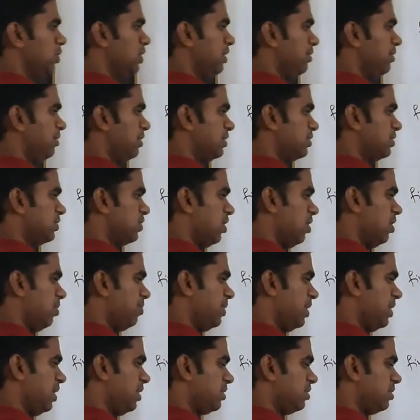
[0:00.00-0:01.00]
he will
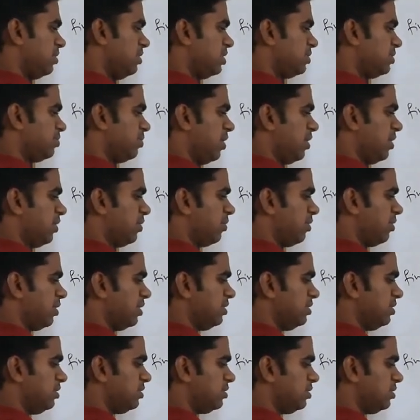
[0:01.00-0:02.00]
stop at this point
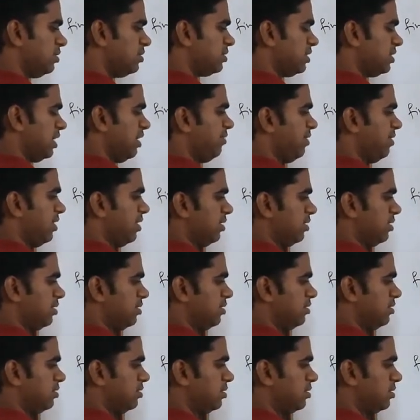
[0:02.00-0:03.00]
only. This is 7.
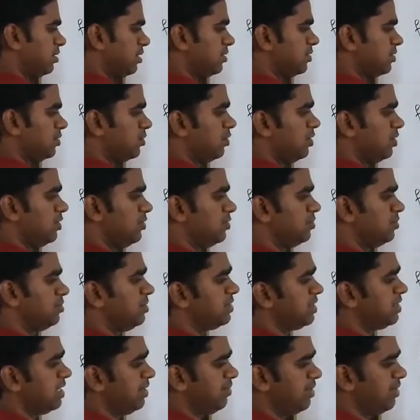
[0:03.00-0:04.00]
This is also going to be
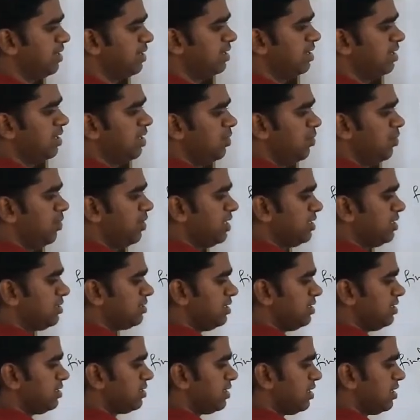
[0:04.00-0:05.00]
7. What
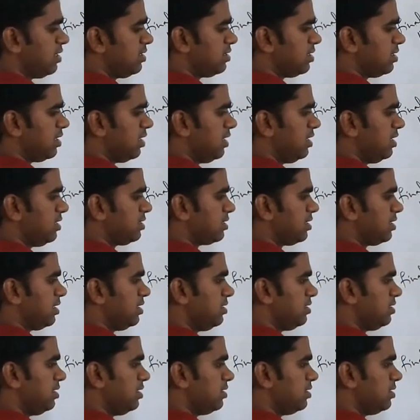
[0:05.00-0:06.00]
is distance?
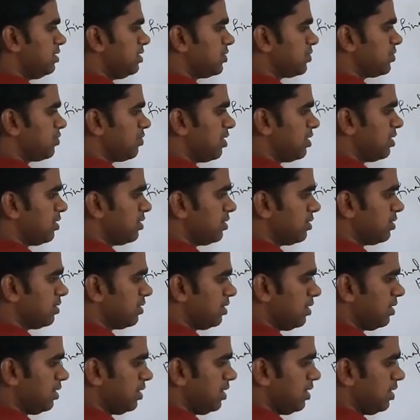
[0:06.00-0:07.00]
Distance is this one.
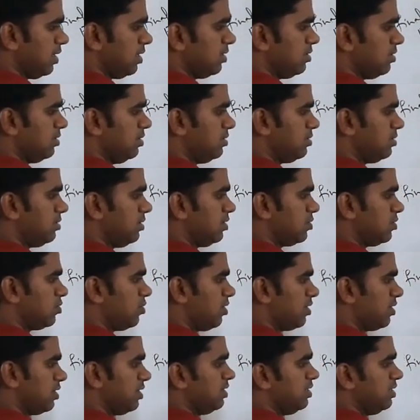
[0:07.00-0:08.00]
This is
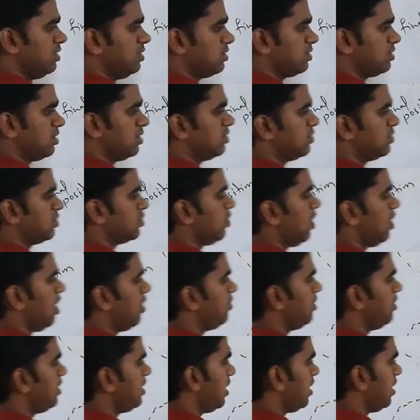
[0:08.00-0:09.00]
what the distance. So
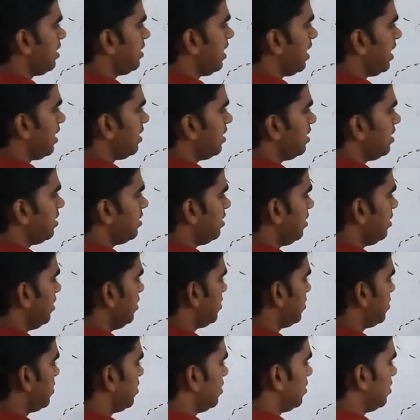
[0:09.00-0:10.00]
how we can calculate the
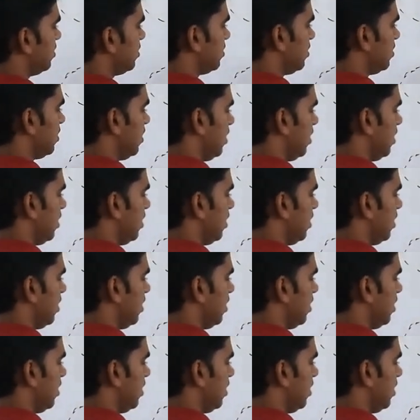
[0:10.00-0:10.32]
distance?